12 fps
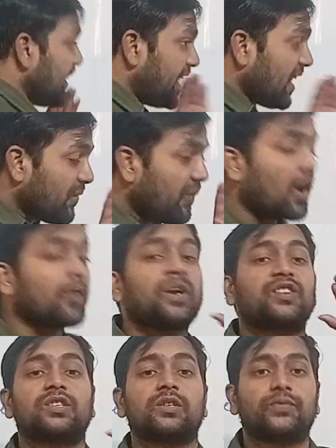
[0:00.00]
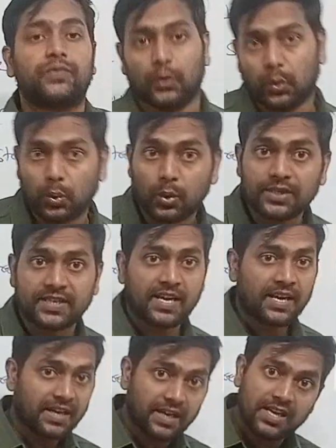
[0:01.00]
a deformation force
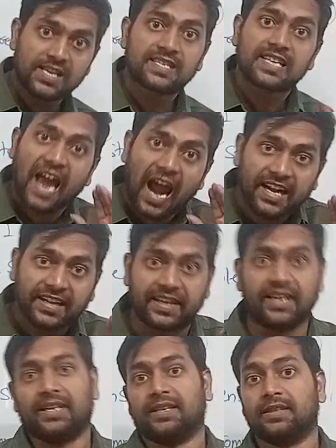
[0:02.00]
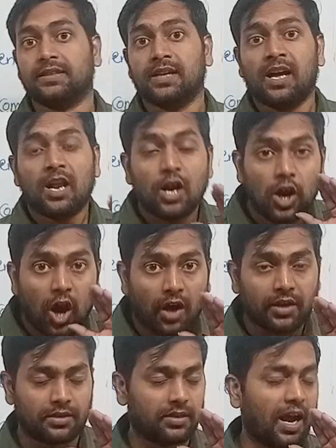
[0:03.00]
is acting
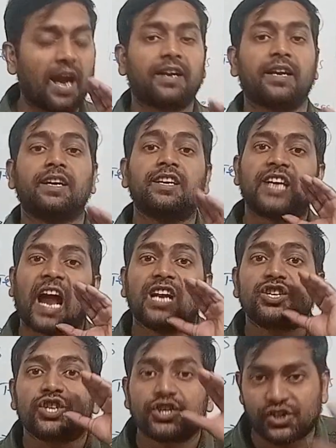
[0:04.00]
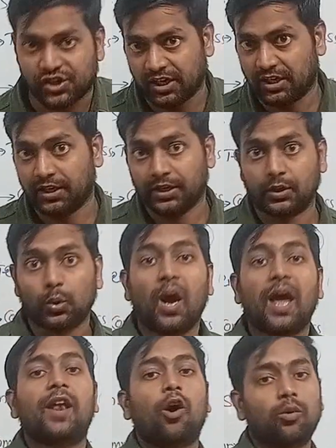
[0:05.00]
tangentially to
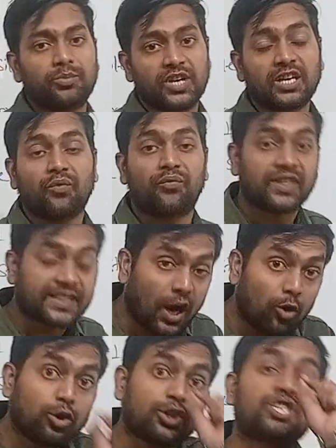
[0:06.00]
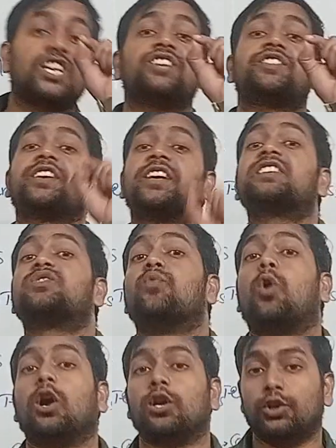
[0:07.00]
an object without changing its
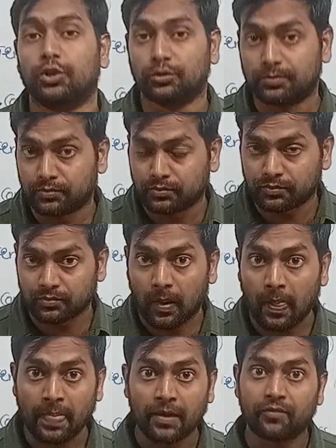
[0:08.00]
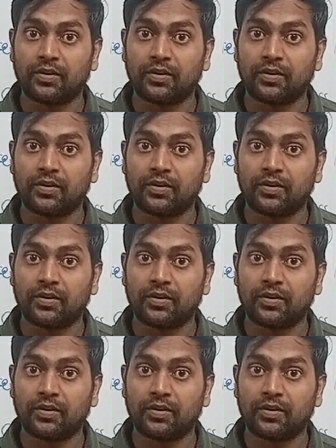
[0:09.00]
volume.